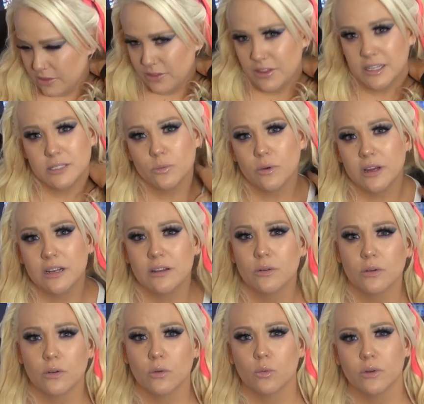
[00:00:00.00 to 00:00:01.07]
This one
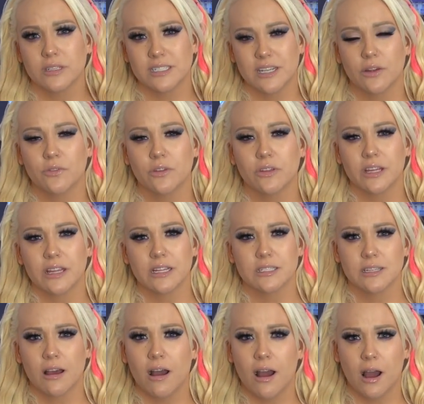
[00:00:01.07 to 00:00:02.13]
was definitely the
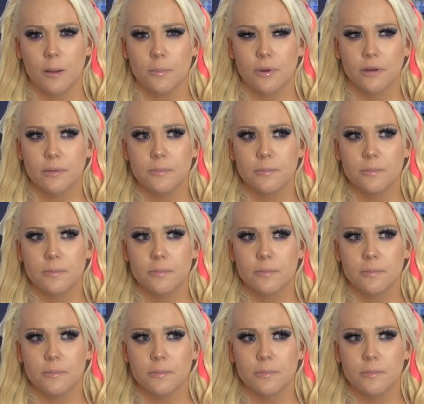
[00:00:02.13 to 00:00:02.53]
top